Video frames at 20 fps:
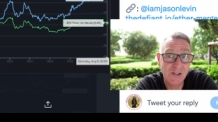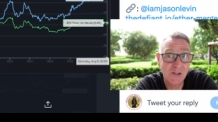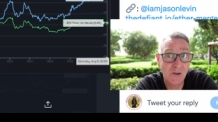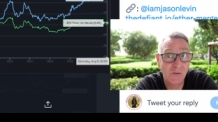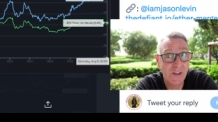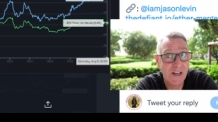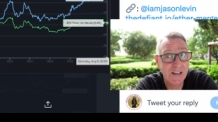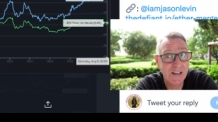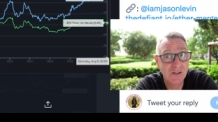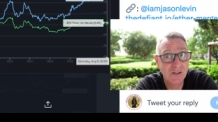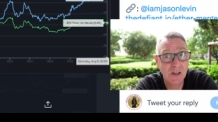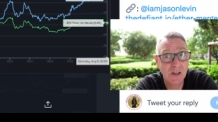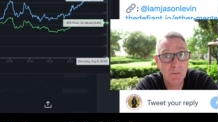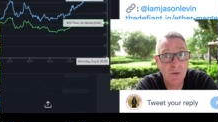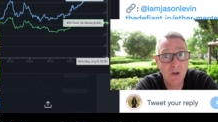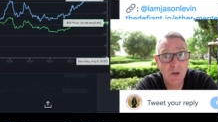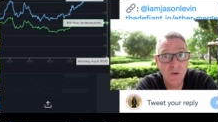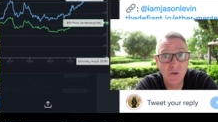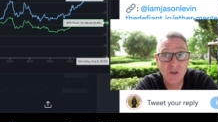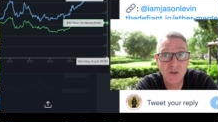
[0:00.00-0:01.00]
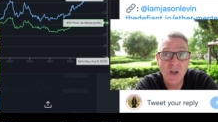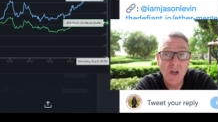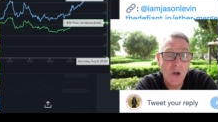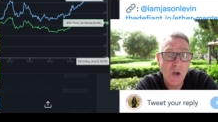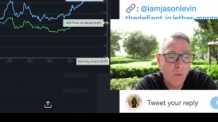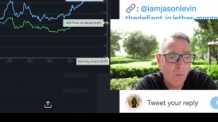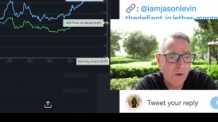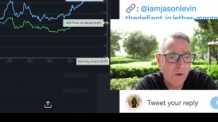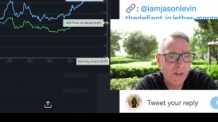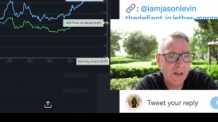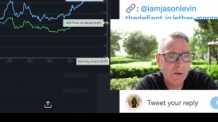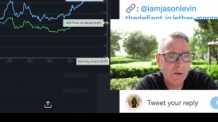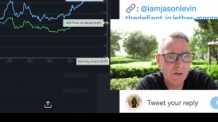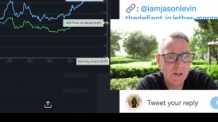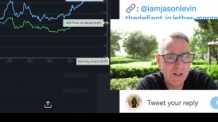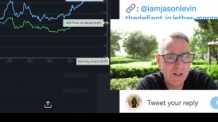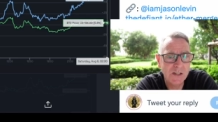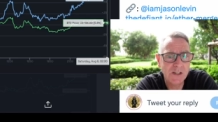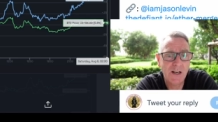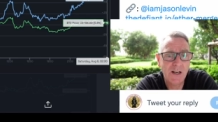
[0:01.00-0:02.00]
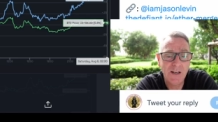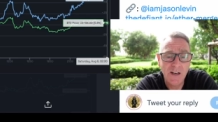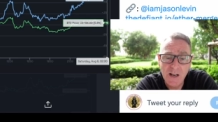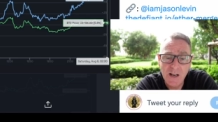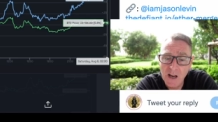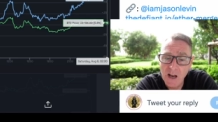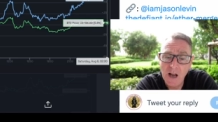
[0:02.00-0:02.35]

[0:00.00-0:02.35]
So that is going to be huge when they release that.